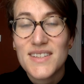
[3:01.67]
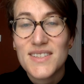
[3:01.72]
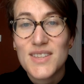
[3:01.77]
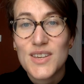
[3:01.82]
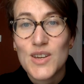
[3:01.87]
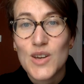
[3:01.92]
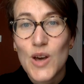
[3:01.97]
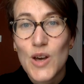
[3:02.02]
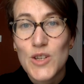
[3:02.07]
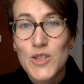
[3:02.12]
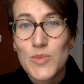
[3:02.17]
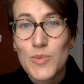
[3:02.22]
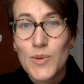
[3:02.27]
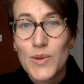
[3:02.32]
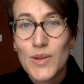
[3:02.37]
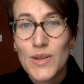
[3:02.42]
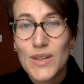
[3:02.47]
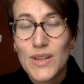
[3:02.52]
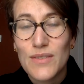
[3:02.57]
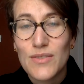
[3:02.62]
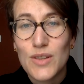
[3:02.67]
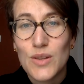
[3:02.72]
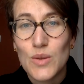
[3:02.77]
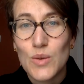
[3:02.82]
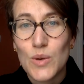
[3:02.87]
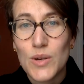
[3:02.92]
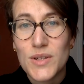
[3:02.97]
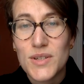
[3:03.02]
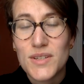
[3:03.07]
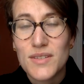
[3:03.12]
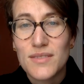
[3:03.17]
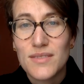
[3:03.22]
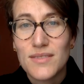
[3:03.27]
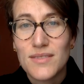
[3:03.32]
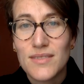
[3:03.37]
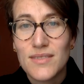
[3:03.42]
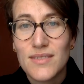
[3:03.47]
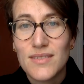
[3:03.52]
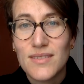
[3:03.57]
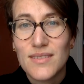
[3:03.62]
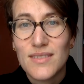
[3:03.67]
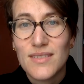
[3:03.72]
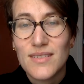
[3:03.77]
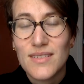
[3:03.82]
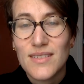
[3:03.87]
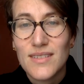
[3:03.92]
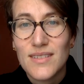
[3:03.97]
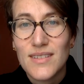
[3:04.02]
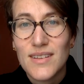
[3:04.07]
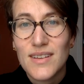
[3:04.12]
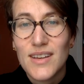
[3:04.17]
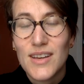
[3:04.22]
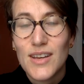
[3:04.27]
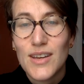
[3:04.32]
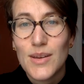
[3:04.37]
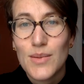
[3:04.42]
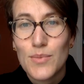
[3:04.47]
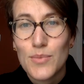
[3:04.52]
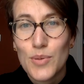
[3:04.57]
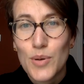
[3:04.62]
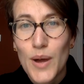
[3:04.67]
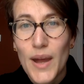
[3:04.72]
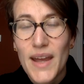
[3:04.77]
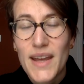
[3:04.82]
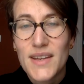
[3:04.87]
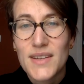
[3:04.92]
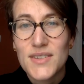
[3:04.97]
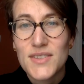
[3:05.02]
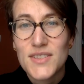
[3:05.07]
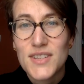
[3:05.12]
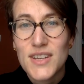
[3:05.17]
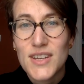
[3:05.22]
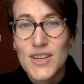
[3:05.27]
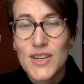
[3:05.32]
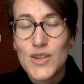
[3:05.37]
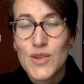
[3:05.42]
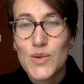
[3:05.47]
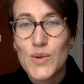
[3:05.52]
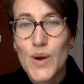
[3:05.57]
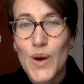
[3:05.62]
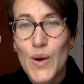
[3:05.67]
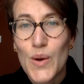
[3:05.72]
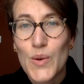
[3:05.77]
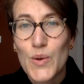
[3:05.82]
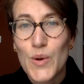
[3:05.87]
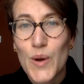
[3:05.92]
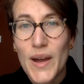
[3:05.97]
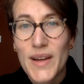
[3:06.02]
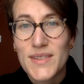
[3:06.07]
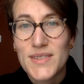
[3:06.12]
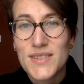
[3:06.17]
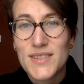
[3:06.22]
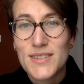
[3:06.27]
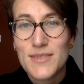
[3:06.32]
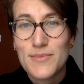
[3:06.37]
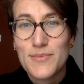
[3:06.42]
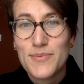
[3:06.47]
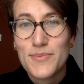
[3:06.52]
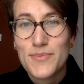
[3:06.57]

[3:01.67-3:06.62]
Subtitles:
is the gospel of the Lord. Praise to you, O Christ.